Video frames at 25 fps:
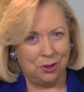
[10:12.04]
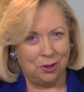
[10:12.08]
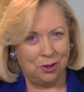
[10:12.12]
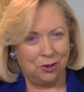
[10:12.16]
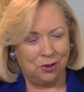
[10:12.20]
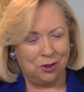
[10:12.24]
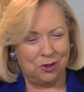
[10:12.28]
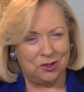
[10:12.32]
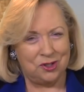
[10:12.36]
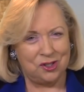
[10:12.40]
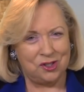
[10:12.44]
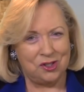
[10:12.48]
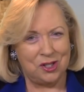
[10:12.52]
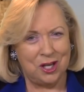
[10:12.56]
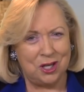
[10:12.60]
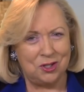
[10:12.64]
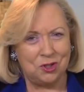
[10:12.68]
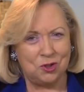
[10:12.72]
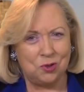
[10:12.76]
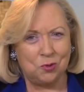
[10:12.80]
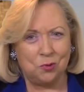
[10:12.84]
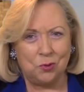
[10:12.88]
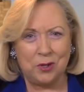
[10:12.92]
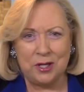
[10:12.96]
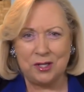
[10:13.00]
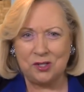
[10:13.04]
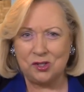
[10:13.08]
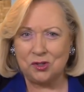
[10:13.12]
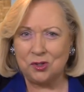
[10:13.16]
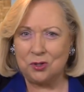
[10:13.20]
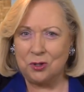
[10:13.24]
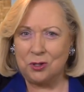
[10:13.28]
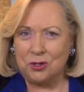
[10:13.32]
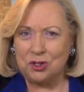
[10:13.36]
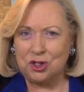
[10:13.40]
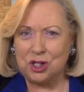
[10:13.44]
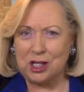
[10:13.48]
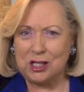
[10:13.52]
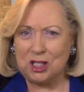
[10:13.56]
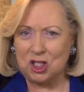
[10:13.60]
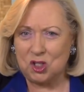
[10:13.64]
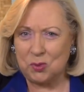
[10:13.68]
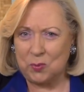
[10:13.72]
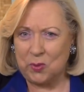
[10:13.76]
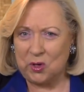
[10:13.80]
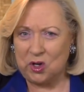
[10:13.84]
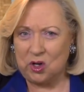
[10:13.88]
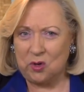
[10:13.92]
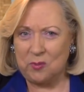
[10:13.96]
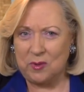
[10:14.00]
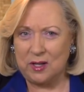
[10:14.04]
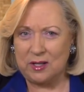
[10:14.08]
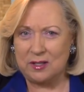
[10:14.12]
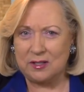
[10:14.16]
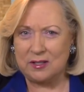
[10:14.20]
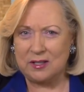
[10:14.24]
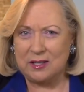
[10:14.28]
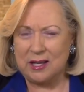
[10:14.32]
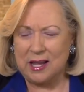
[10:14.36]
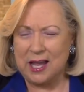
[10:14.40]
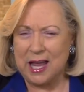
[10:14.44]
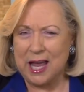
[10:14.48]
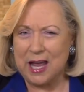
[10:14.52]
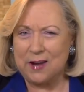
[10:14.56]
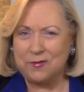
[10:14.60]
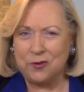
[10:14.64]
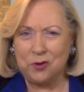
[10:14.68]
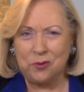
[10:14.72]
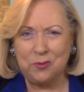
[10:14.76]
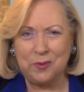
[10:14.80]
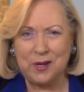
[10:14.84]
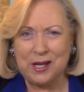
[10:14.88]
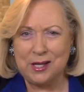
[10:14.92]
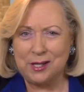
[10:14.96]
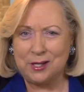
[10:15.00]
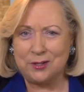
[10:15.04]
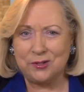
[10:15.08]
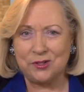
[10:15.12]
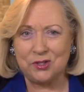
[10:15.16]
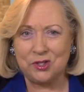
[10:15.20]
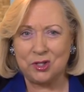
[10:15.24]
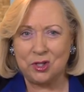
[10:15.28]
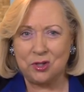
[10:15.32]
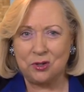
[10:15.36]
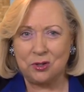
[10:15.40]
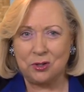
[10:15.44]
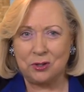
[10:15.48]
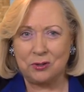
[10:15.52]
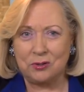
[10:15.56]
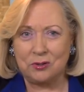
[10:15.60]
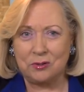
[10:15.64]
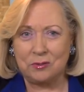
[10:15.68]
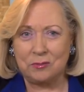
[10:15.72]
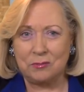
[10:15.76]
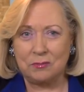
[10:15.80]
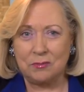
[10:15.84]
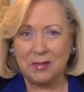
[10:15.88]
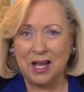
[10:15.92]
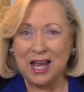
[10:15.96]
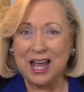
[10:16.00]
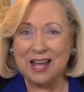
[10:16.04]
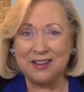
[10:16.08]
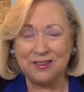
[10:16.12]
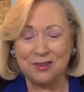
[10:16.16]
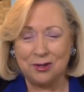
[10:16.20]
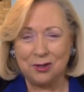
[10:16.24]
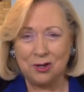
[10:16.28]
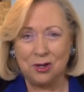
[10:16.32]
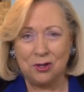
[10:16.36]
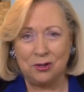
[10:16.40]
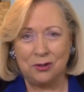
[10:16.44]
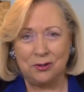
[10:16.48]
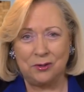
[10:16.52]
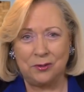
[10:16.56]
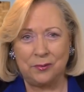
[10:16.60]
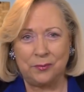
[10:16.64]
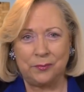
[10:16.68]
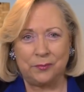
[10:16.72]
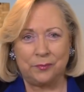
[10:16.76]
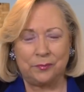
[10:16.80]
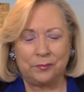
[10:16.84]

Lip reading: Could such research and experiments ever be considered ethical?